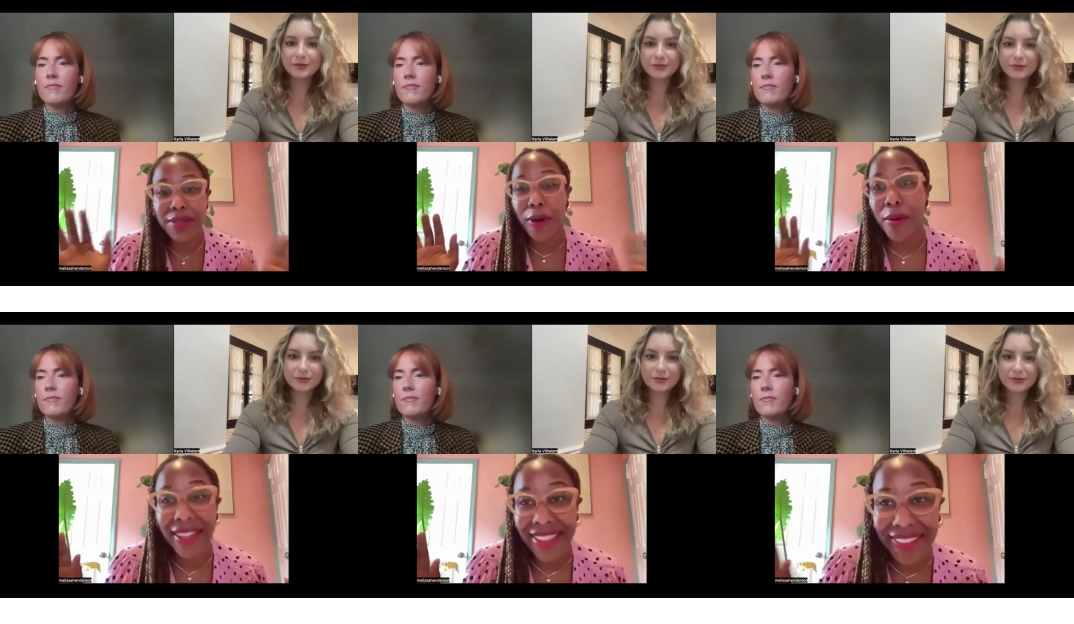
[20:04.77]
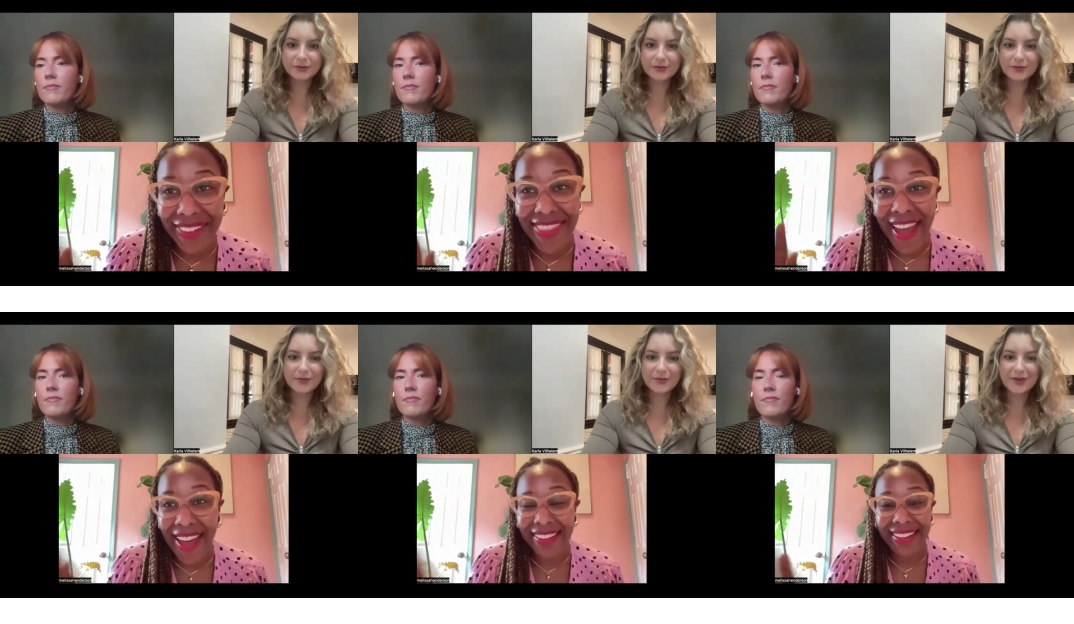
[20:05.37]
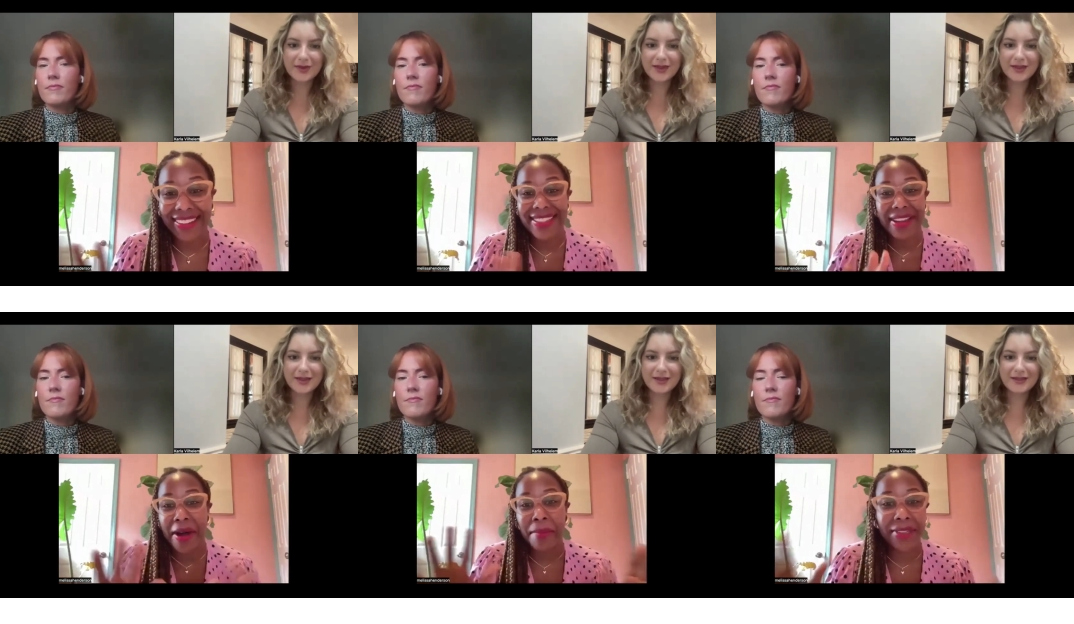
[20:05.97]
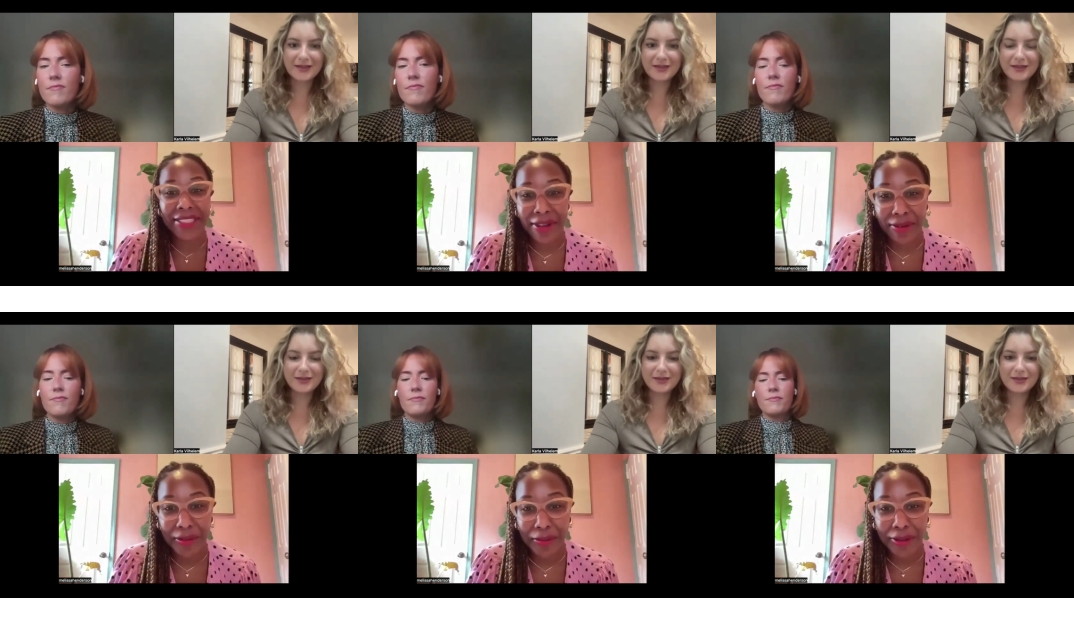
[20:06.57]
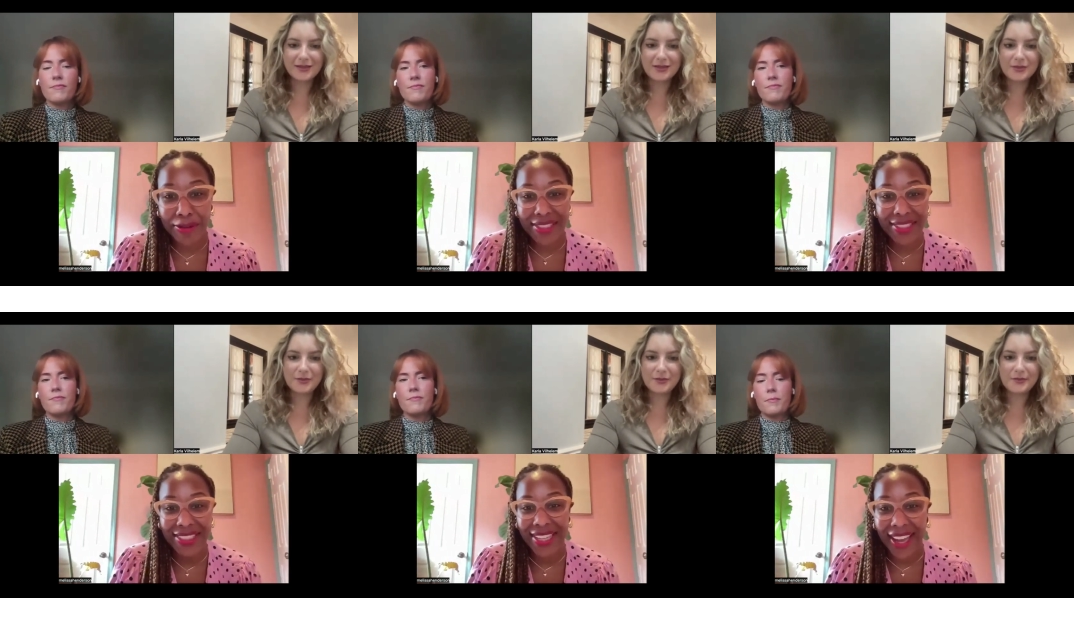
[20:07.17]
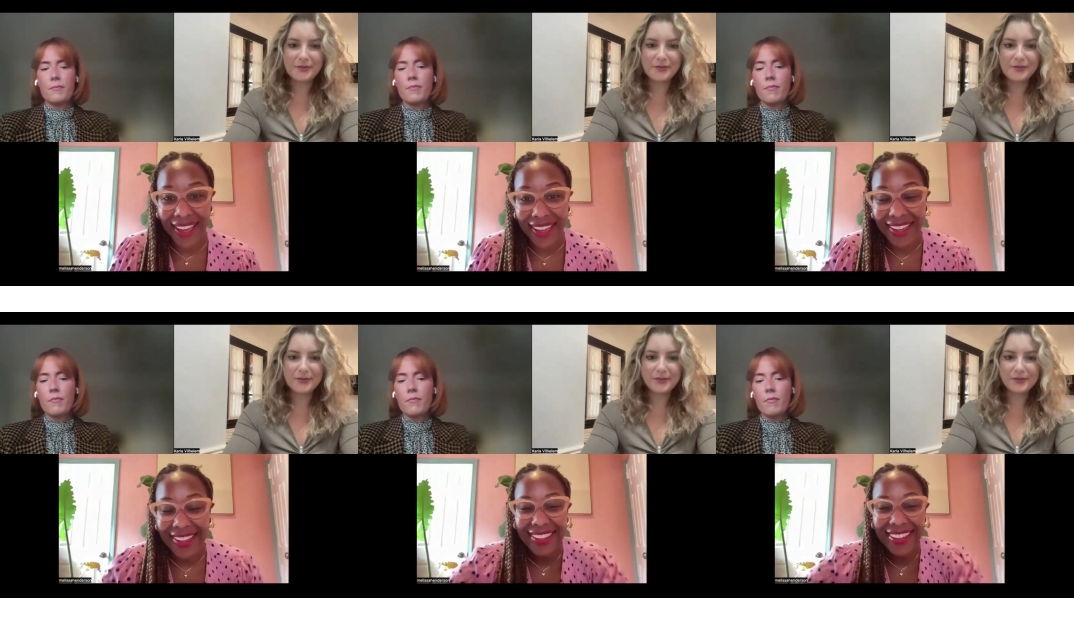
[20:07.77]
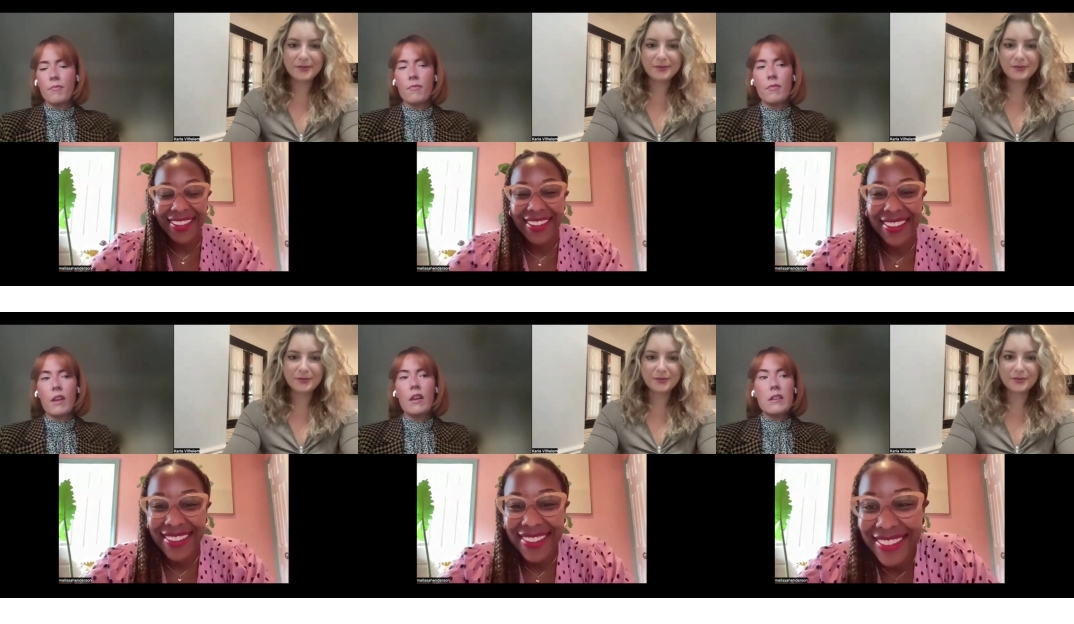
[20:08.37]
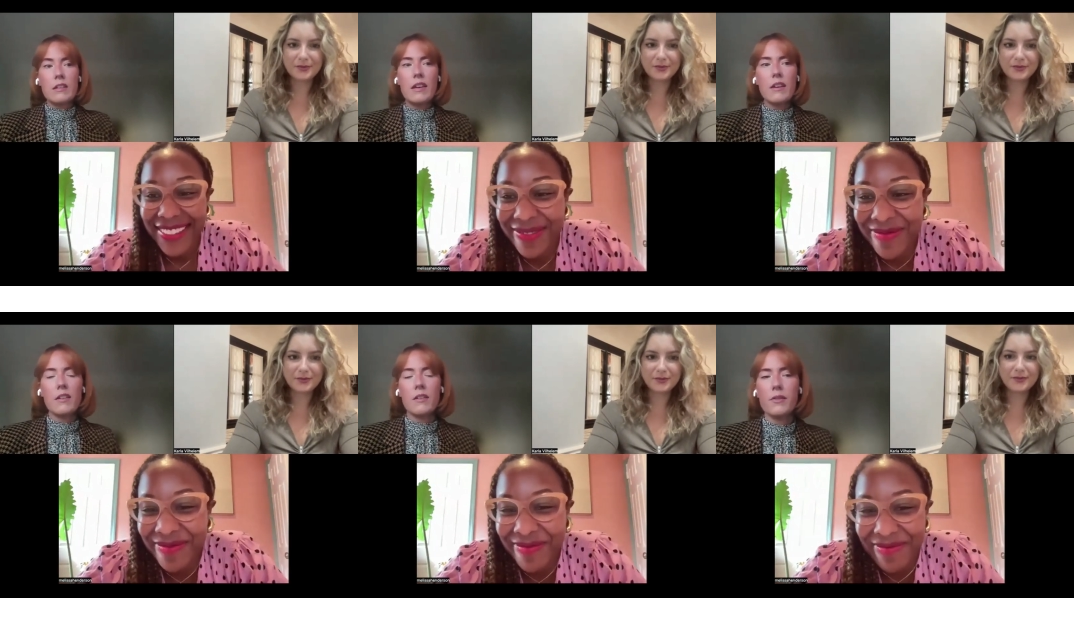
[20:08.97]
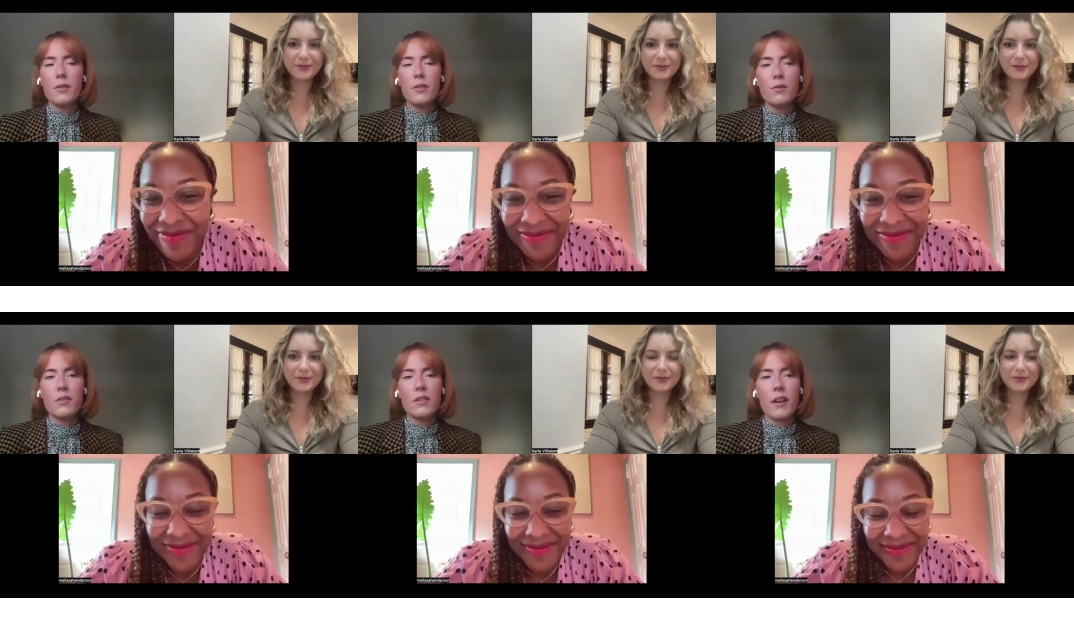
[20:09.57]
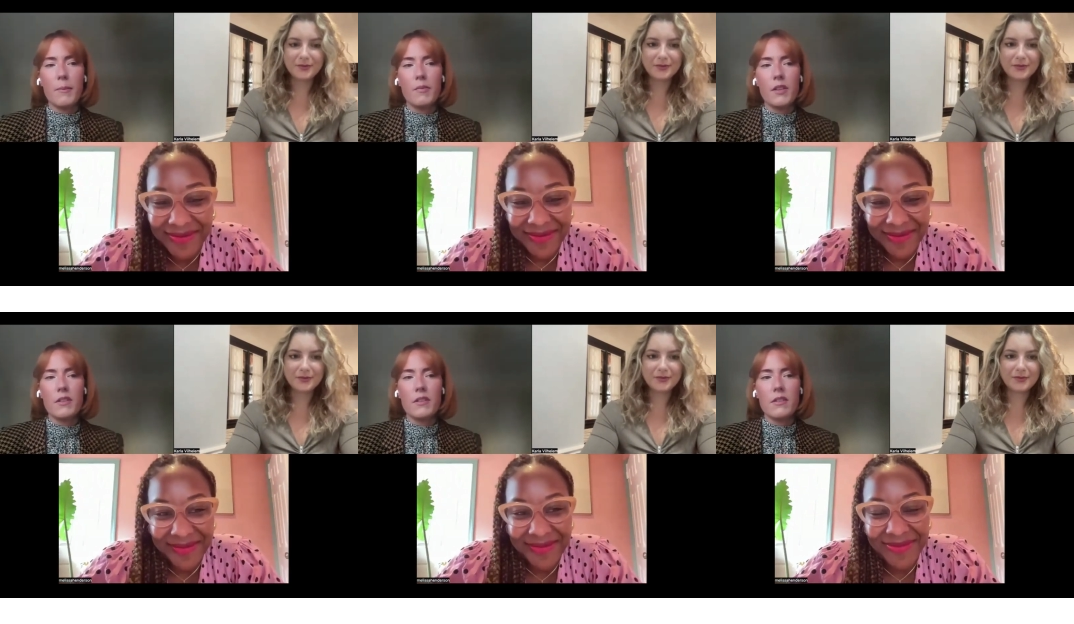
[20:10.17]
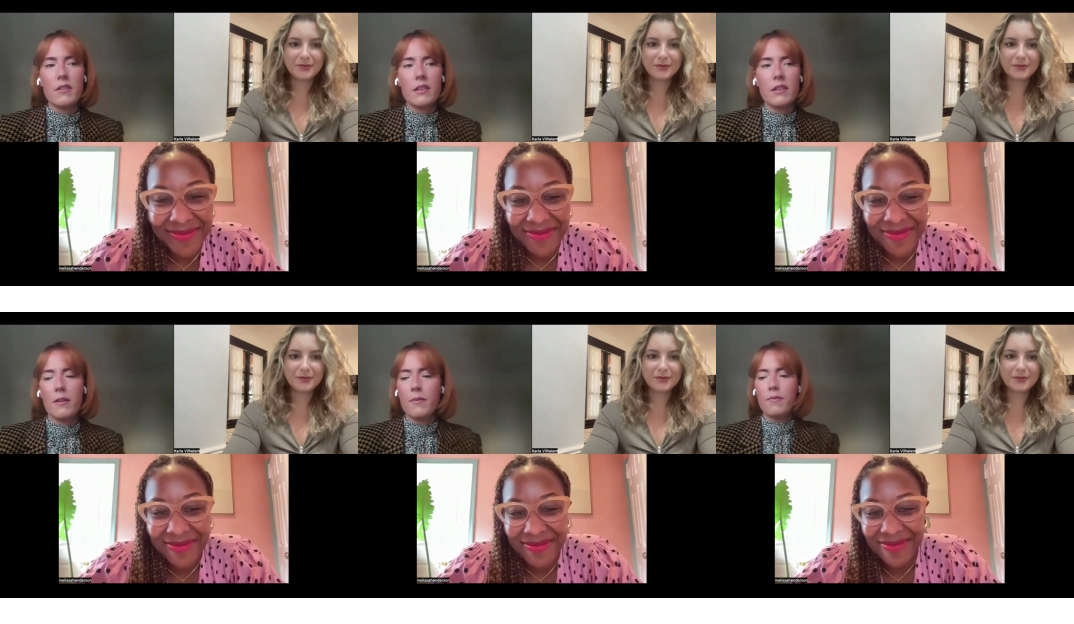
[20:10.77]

Speaker 1: poetic on that, like this omni channel approach to tech?
Speaker 2: Yeah, of course. I'm just, yeah.